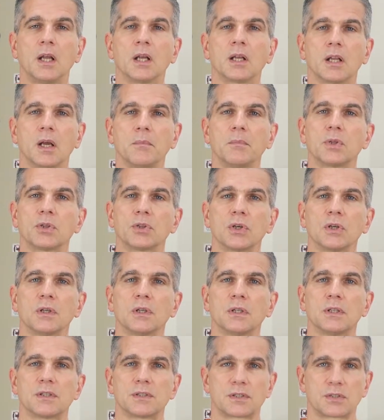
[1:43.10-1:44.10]
Come learn
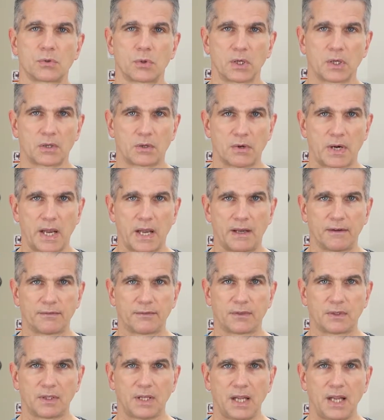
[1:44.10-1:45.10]
a historic
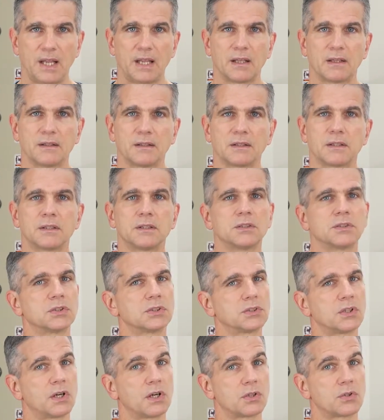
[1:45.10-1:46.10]
craft and
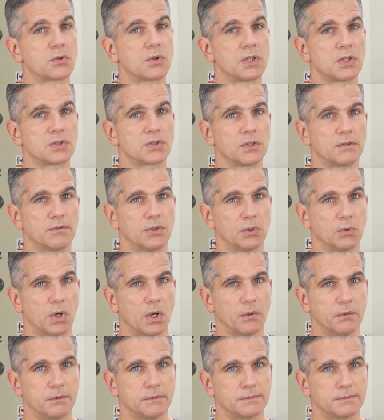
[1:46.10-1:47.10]
start a tradition of your
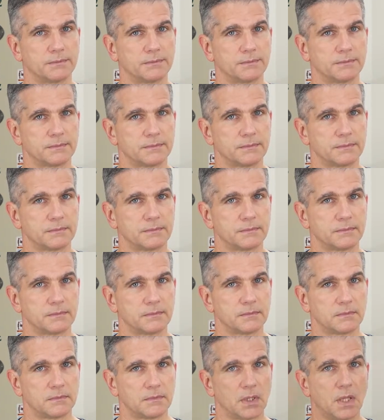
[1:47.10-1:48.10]
own.
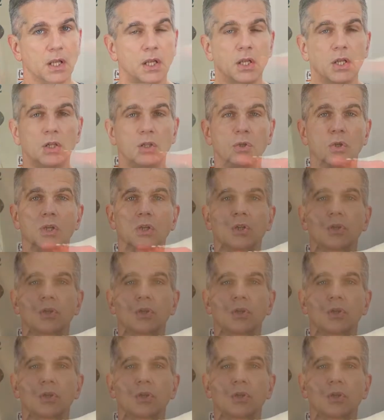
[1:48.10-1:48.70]
You can